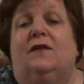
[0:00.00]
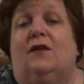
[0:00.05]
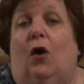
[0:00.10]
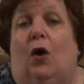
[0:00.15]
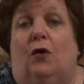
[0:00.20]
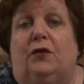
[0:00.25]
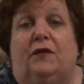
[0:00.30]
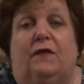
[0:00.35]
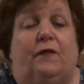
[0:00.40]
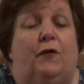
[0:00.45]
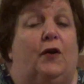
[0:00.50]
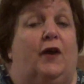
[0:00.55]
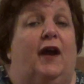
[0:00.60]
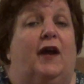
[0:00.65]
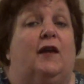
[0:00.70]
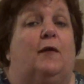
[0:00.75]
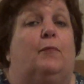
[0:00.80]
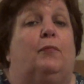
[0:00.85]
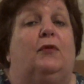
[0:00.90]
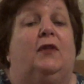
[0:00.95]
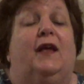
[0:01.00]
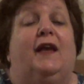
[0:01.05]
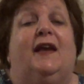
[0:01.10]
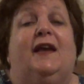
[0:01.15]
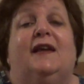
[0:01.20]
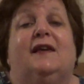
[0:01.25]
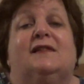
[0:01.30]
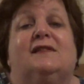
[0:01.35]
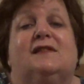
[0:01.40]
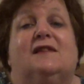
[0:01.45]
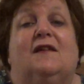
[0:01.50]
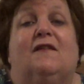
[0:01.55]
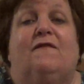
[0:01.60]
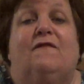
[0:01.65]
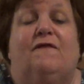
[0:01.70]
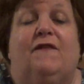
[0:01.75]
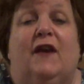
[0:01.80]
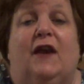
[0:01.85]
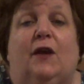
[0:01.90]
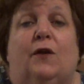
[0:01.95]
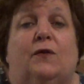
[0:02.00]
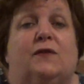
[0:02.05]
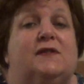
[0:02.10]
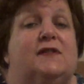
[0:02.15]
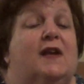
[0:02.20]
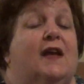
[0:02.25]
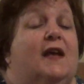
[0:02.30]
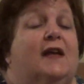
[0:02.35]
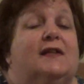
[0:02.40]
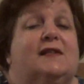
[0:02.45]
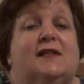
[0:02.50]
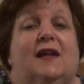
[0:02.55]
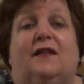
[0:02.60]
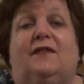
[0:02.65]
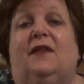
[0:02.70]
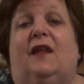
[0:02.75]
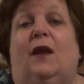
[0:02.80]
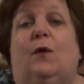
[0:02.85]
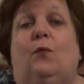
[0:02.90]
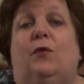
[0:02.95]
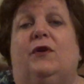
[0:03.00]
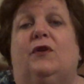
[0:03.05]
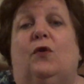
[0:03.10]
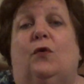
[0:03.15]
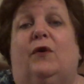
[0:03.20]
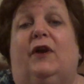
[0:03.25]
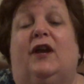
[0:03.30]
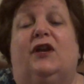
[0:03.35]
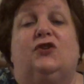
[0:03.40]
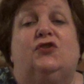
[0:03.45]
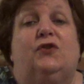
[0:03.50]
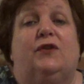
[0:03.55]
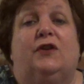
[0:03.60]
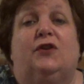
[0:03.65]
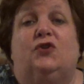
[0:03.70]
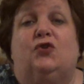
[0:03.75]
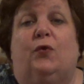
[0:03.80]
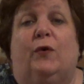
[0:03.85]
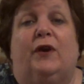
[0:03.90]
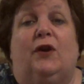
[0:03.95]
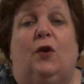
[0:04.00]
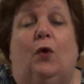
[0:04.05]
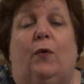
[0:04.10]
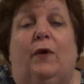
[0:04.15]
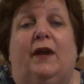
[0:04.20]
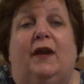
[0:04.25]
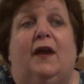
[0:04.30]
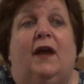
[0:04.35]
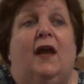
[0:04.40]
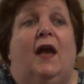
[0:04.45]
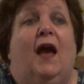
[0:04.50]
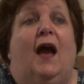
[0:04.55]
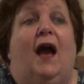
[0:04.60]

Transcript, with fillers: all different kind of plays, fairs. It's not that I wouldn't occasionally enjoy going.